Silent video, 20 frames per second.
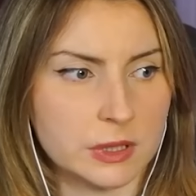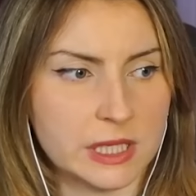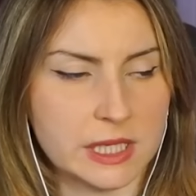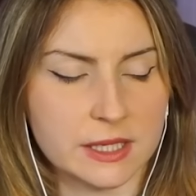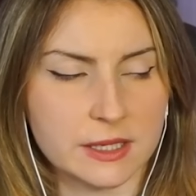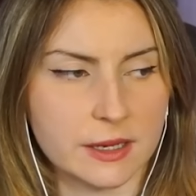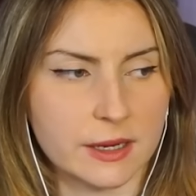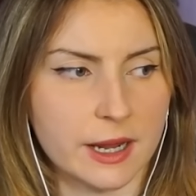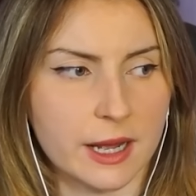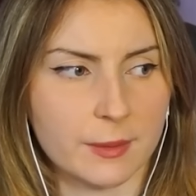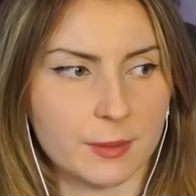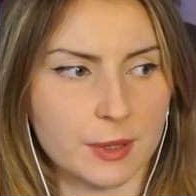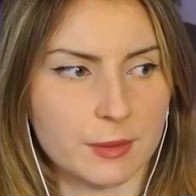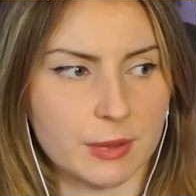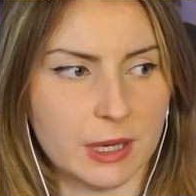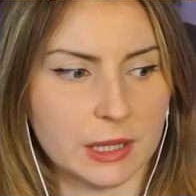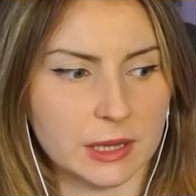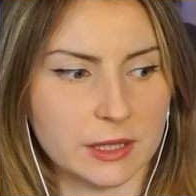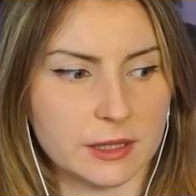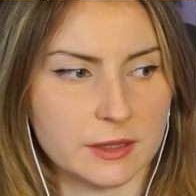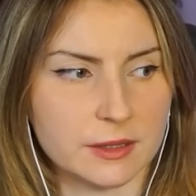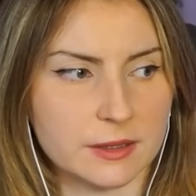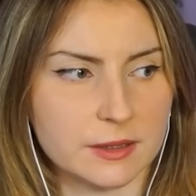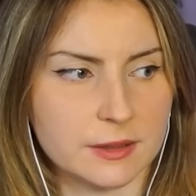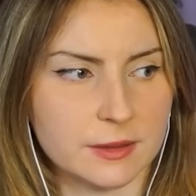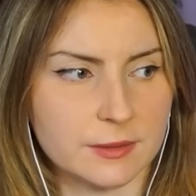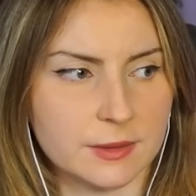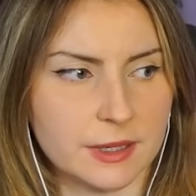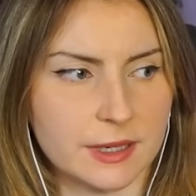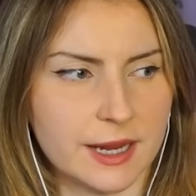He's not happy about this,
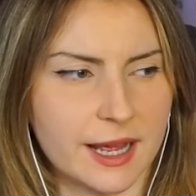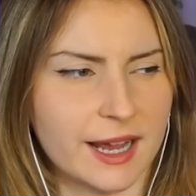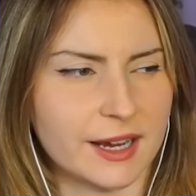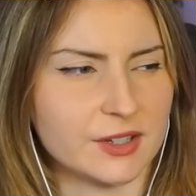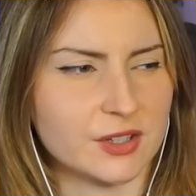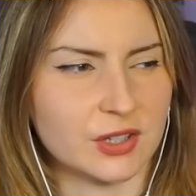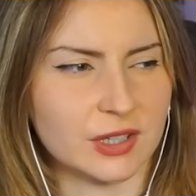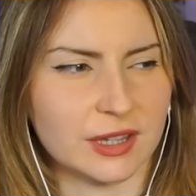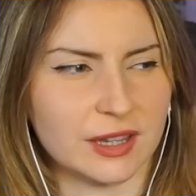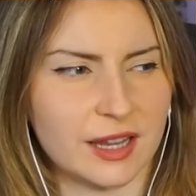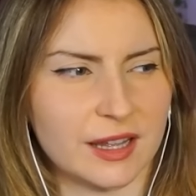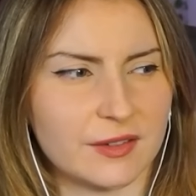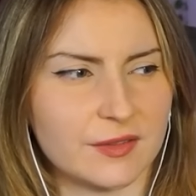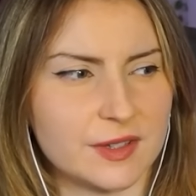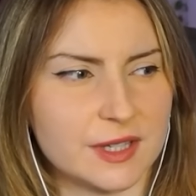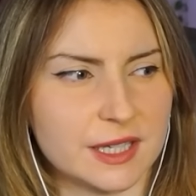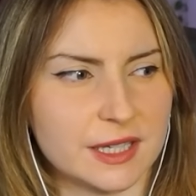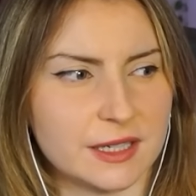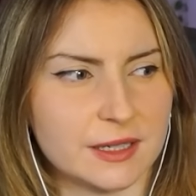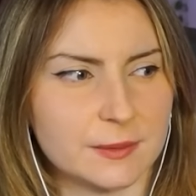and Hector loves it.